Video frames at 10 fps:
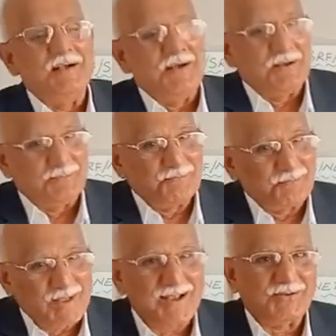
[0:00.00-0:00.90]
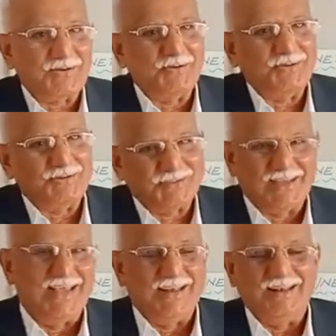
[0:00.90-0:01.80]
macro
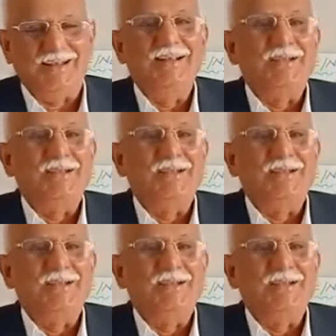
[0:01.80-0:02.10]
scale.